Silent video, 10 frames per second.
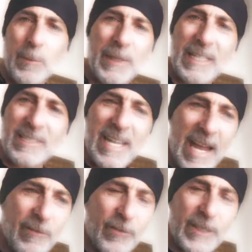Because
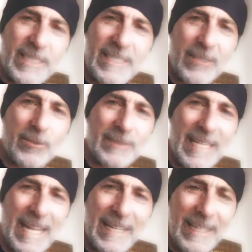every single
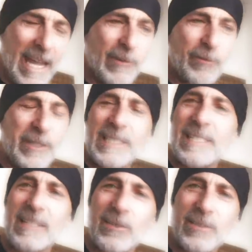day, every
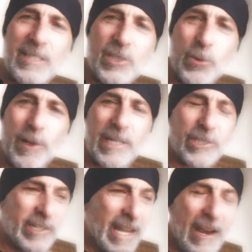single situation,